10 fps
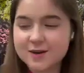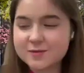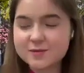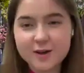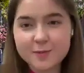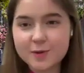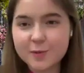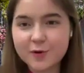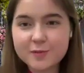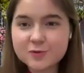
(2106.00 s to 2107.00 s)
to find
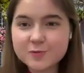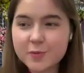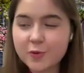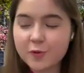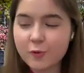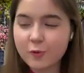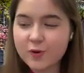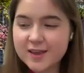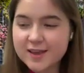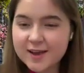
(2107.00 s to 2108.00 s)
people. And most people
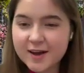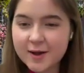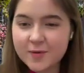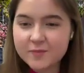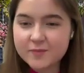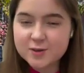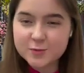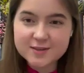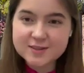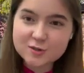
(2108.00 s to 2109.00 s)
who
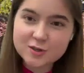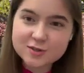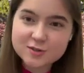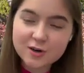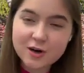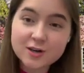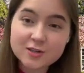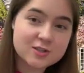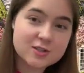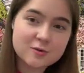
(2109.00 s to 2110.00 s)
express interest
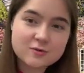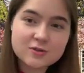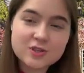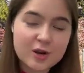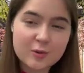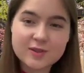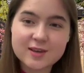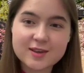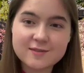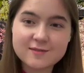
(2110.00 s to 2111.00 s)
are
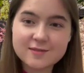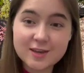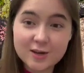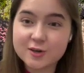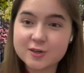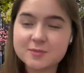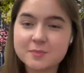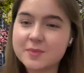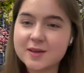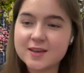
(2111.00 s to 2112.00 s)
genuinely eager
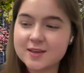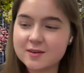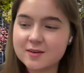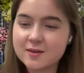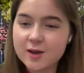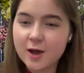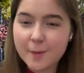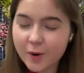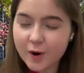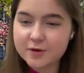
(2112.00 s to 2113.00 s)
to be
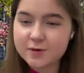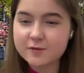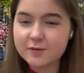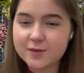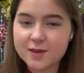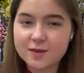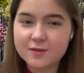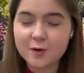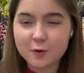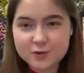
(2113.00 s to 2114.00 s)
a part of
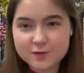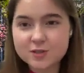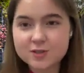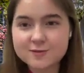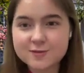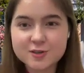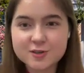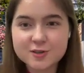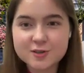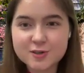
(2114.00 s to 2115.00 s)
the cultivation of
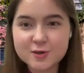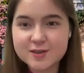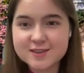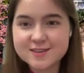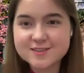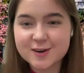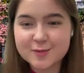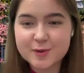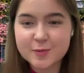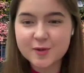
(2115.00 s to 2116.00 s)
leadership in these
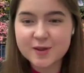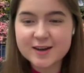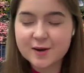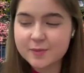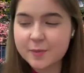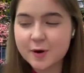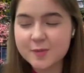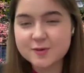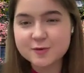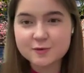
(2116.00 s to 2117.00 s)
young people. And I remember our
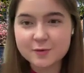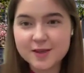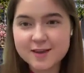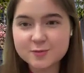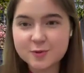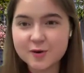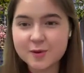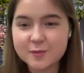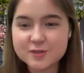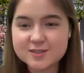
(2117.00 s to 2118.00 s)
mentors from the last
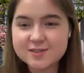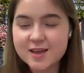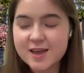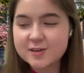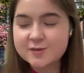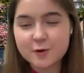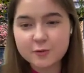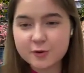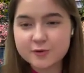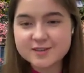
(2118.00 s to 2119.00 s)
program were just so
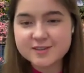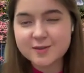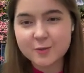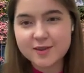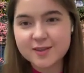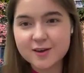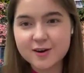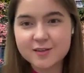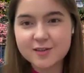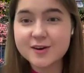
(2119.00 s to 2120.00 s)
thrilled to see the way that
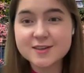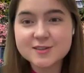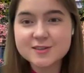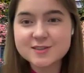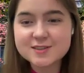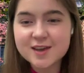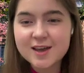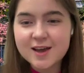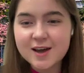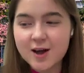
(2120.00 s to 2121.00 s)
their interns